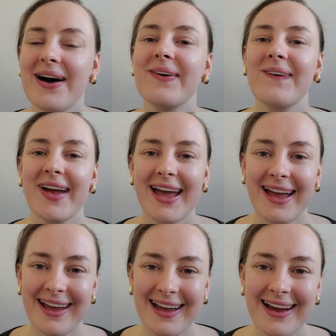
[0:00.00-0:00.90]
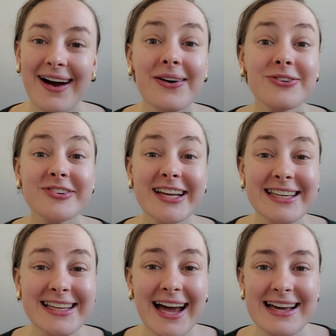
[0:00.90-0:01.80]
Okay. Oh,
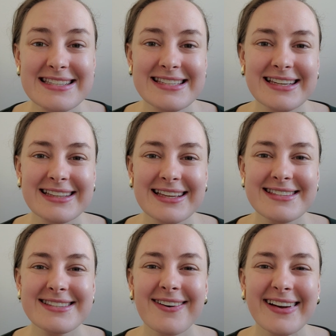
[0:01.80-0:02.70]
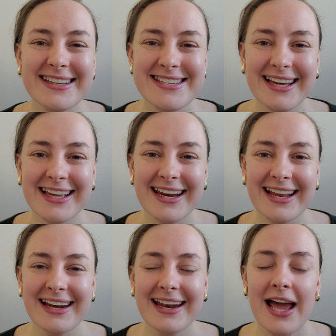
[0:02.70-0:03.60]
fantastic. That's so
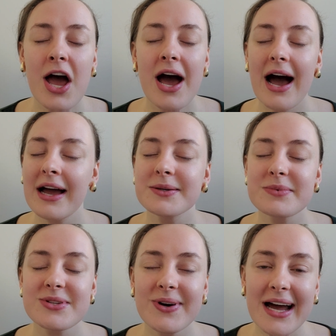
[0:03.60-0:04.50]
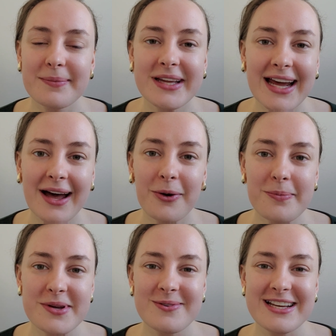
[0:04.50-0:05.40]
exciting. I am so happy to
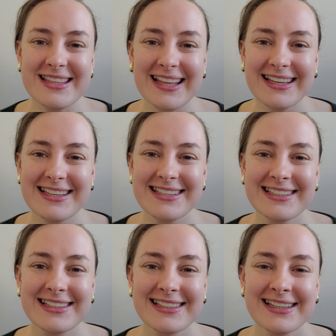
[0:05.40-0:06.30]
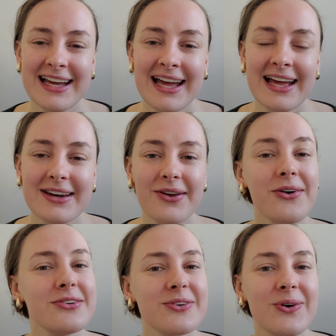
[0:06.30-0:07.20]
help you with this.
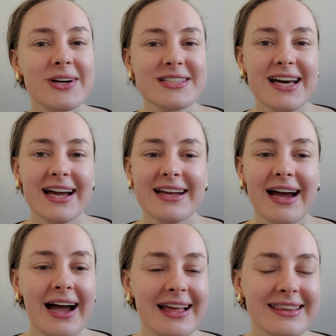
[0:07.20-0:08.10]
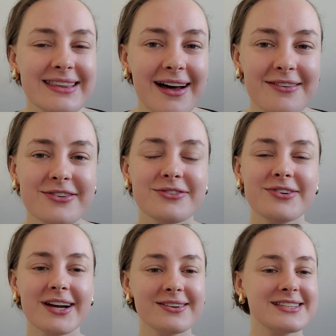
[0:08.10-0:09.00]
No, of course, I love
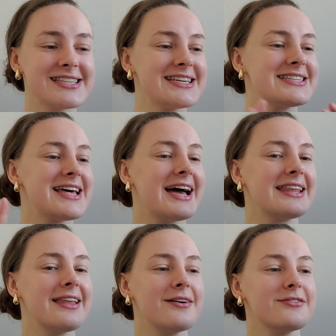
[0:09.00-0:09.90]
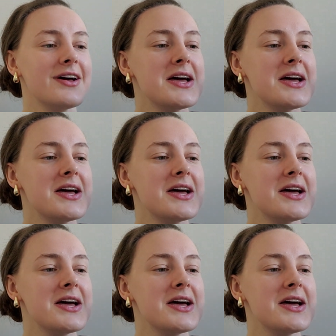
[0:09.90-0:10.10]
fragrances. I love